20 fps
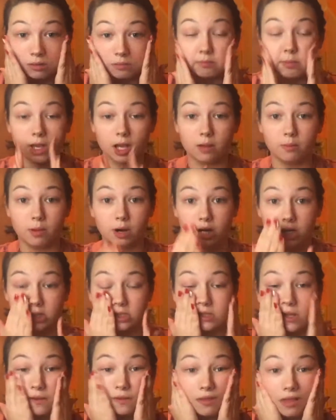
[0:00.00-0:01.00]
makeup
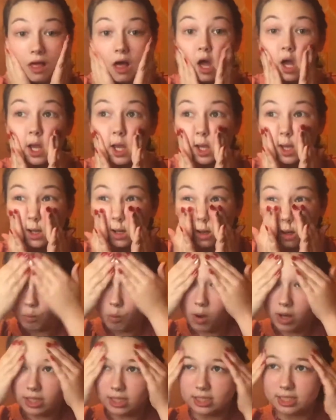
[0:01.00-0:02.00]
artists online.
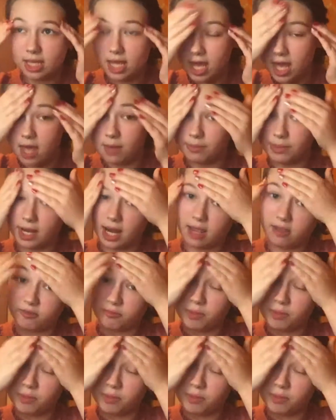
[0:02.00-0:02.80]
One tip that I've